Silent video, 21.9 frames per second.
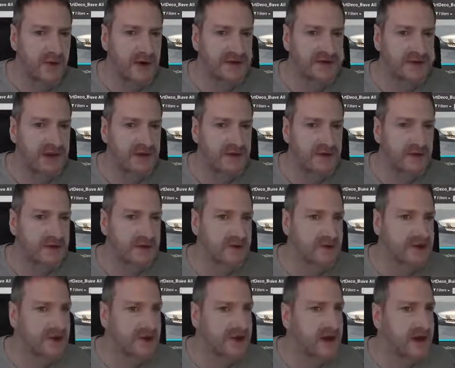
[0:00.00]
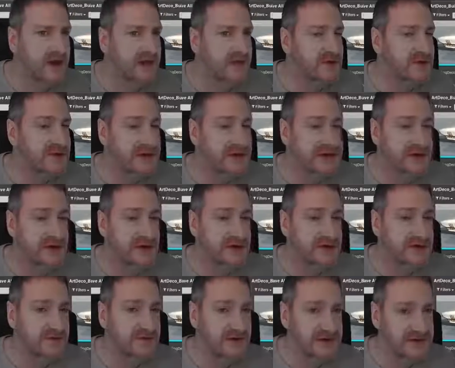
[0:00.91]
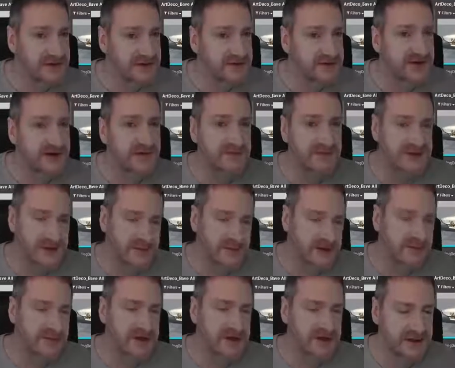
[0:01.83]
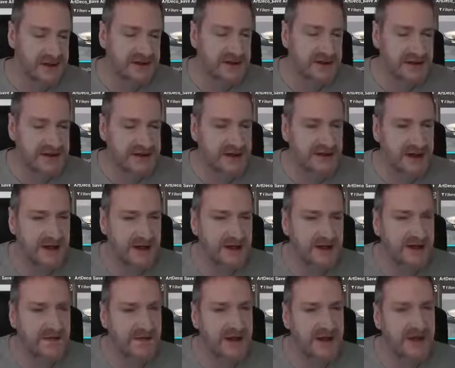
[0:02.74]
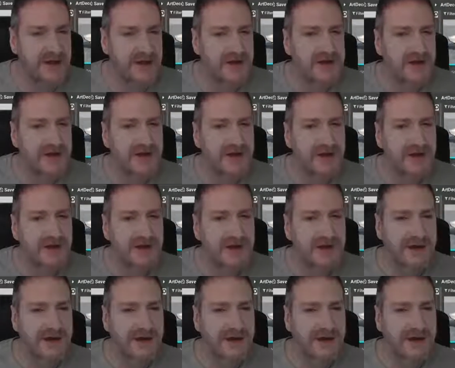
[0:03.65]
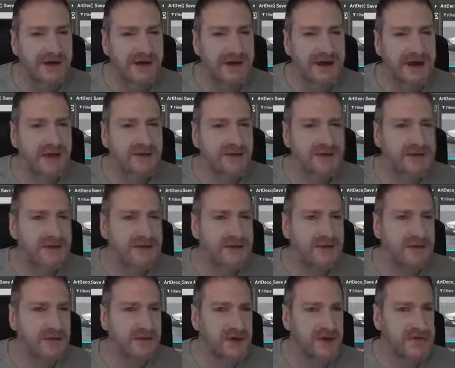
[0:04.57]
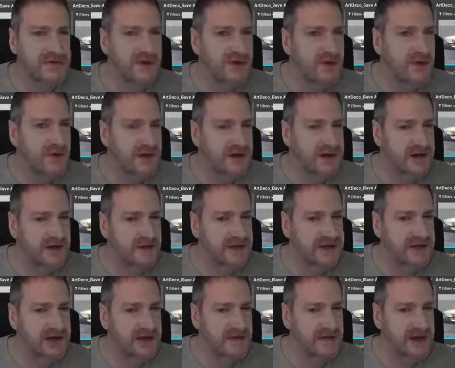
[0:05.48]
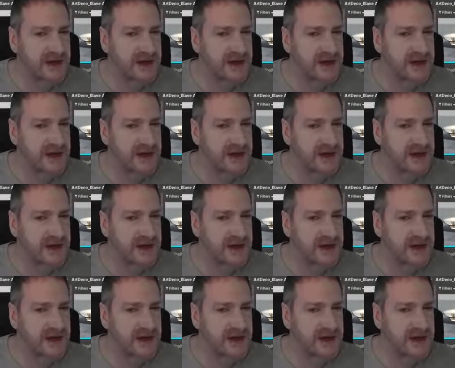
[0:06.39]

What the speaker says: Once I rebuild the lighting, which I don't do on stream simply because it takes about a half an hour, even just for preview quality will